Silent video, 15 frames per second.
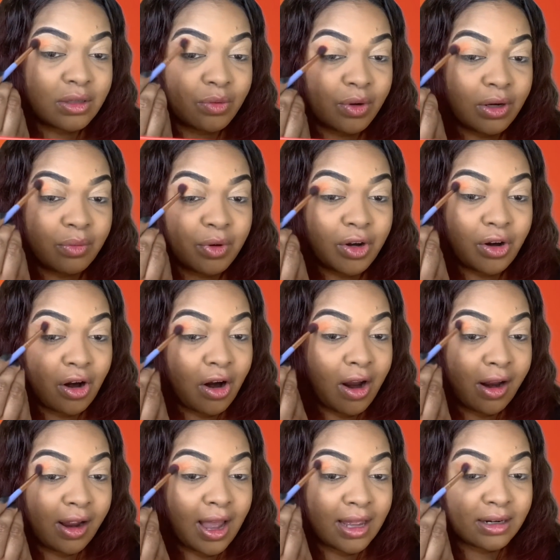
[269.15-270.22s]
We're gonna put
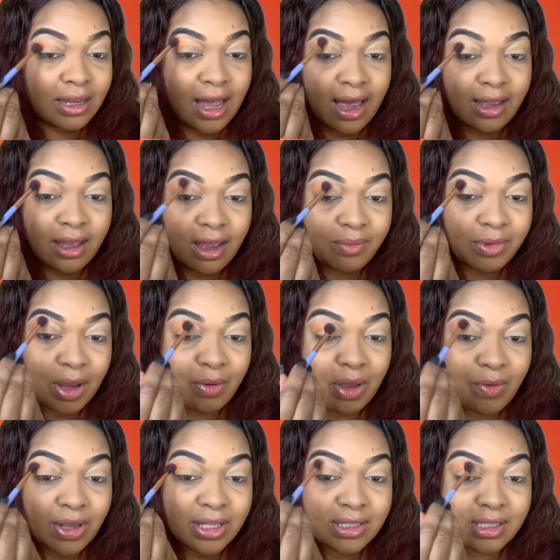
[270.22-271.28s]
her kind of high up, that way
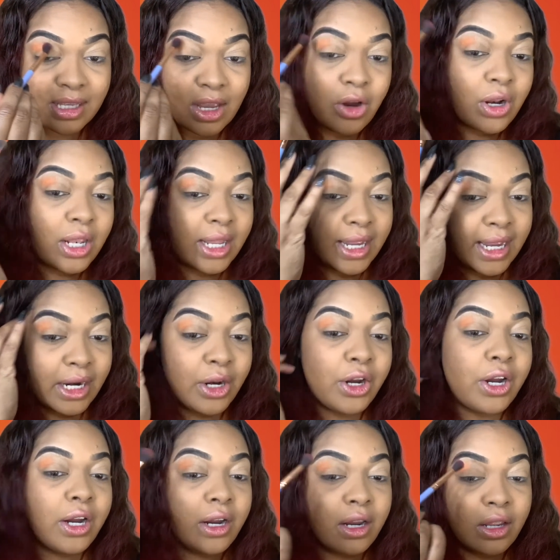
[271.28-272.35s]
we can see her
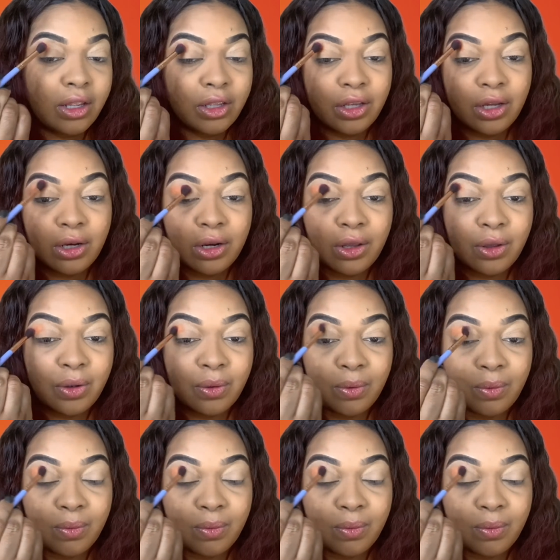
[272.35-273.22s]
later, you know.